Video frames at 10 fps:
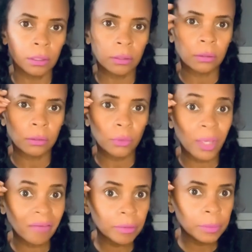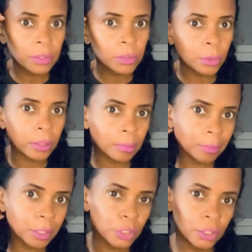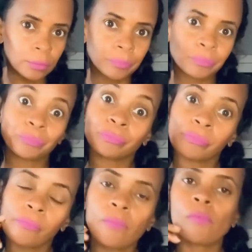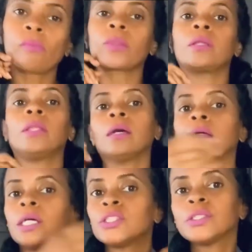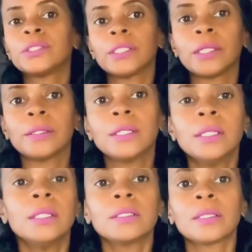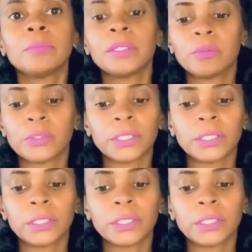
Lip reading: you haven't been taught much. Nah, I shouldn't say that. Some people just